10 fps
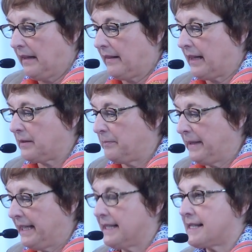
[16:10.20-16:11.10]
That
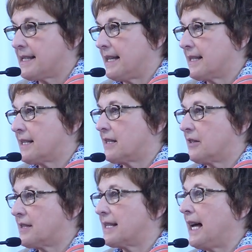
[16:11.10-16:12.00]
means that
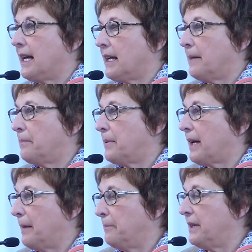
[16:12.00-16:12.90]

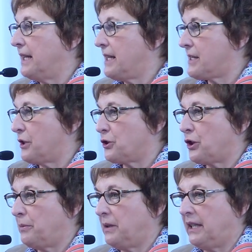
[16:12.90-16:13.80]
startup companies in
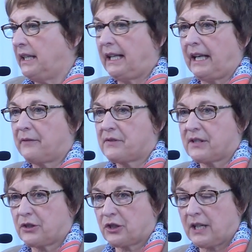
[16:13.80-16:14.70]
Germany have
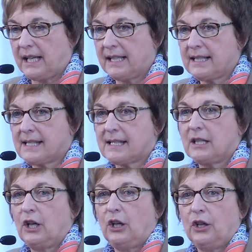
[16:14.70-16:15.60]
the chance
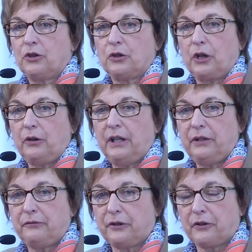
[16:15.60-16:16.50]
to go
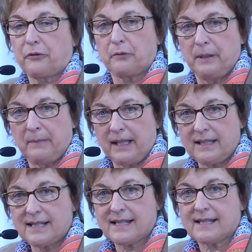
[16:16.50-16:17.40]
here for 3
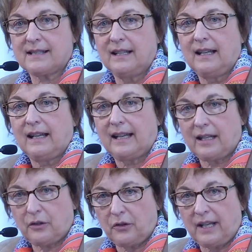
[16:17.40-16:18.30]
months,
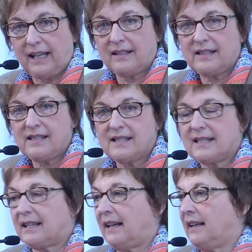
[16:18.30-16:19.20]
get connected,
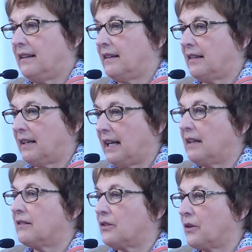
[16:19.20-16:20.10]
and
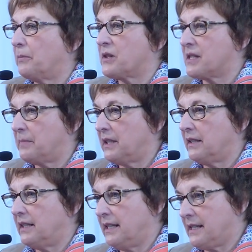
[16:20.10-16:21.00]
get the
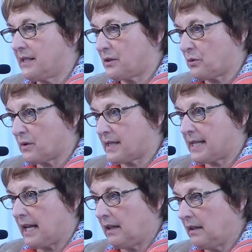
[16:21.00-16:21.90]
possibilities to
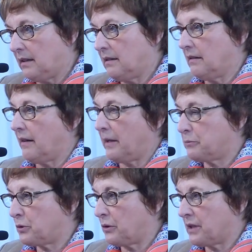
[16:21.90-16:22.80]
sell their
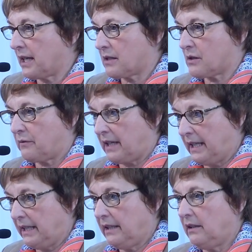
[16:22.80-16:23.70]
products over
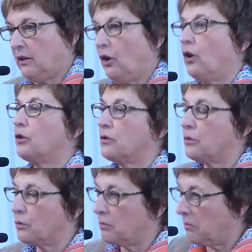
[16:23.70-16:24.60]
here or
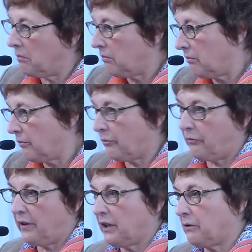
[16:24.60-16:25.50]
to
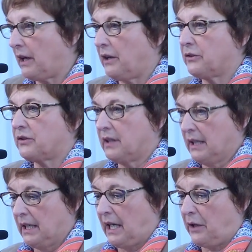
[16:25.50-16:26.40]
figure out
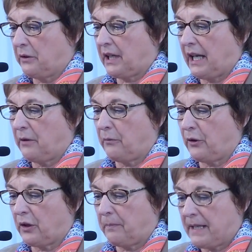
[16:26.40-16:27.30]
how it can
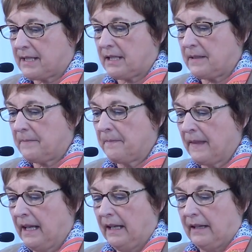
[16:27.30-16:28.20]
work better.
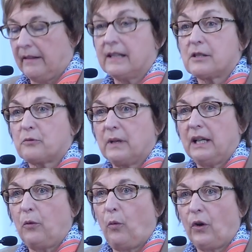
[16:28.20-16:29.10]
This
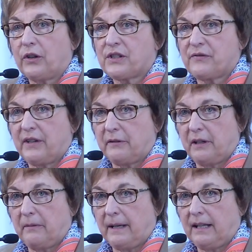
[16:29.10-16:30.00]
really works
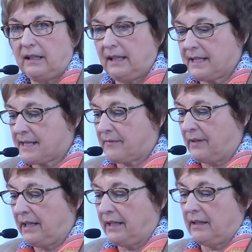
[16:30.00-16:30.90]
very well, as
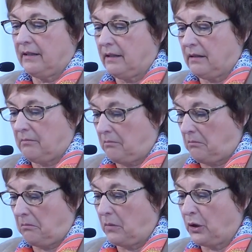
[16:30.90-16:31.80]
we
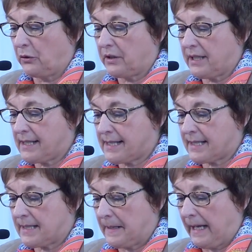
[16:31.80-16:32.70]

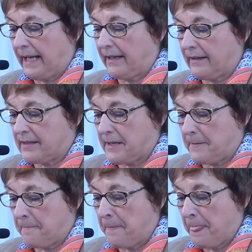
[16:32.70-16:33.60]
noticed,
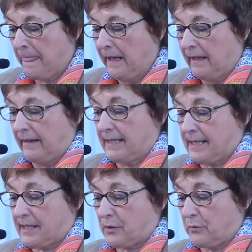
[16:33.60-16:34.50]
and
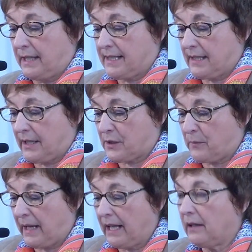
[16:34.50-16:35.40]
this is the reason
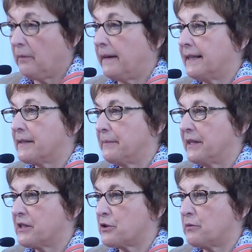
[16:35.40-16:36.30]
as well why the
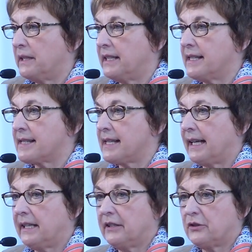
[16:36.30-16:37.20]
ministry
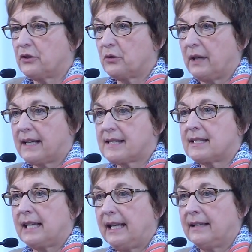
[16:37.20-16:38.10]
decided to
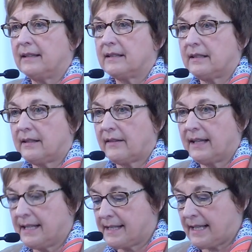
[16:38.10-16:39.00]
extend
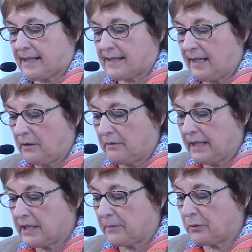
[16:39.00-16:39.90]
this
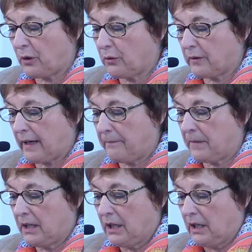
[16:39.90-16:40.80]
accelerator program